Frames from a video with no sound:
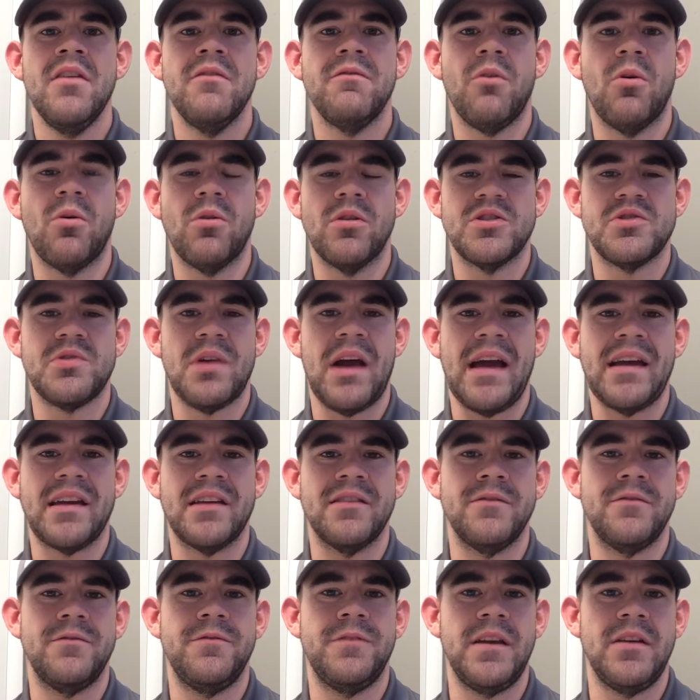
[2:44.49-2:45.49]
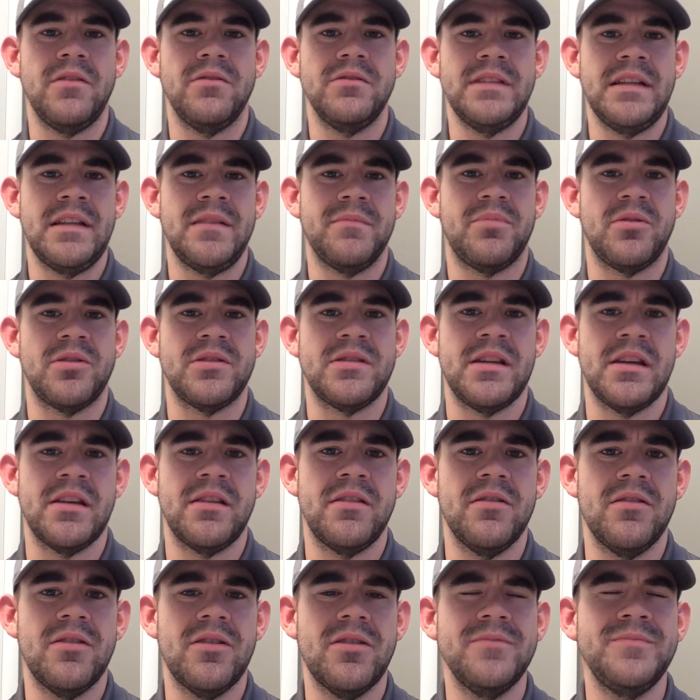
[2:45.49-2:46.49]
for track and field in
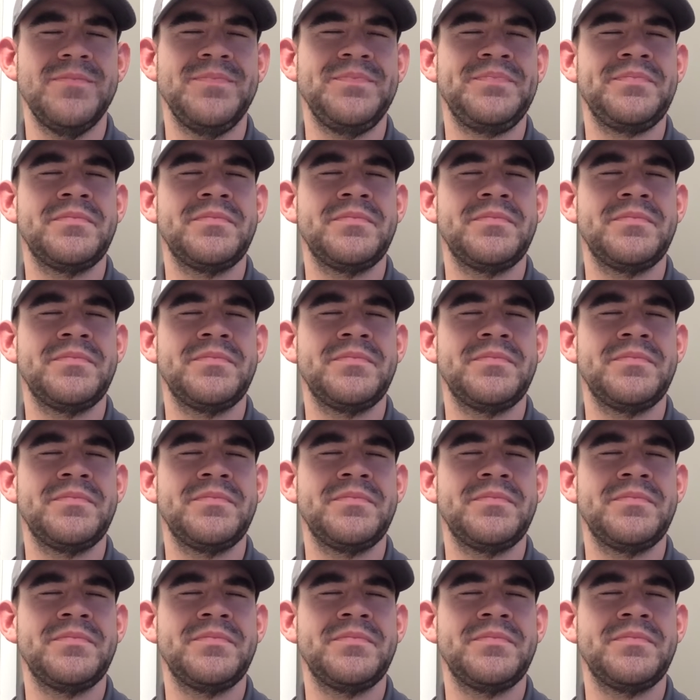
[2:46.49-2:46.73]
particular.